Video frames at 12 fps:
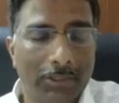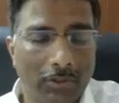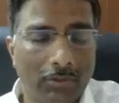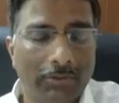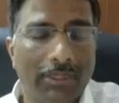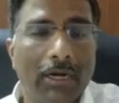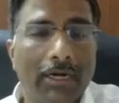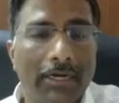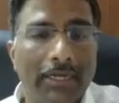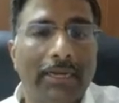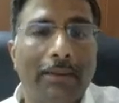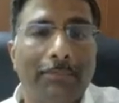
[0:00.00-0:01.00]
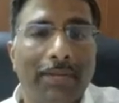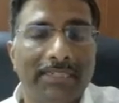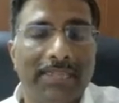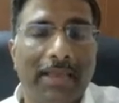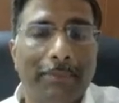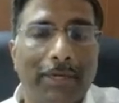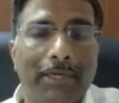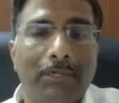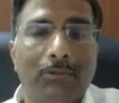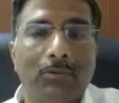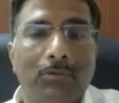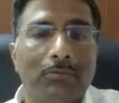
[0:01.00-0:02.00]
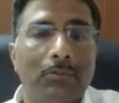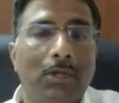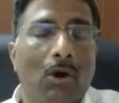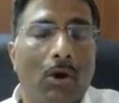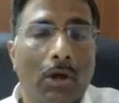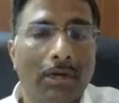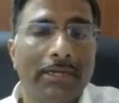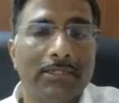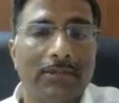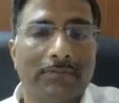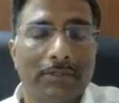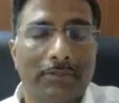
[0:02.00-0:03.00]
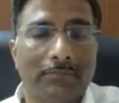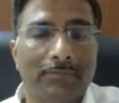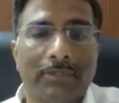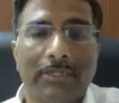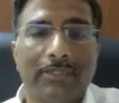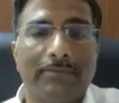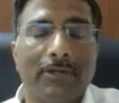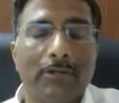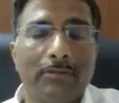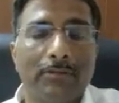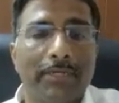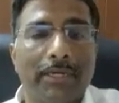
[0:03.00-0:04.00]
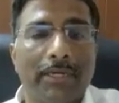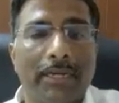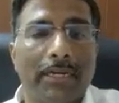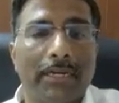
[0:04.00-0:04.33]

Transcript: So there are critical updates happening to all kinds of systems, whether it's a Windows machine,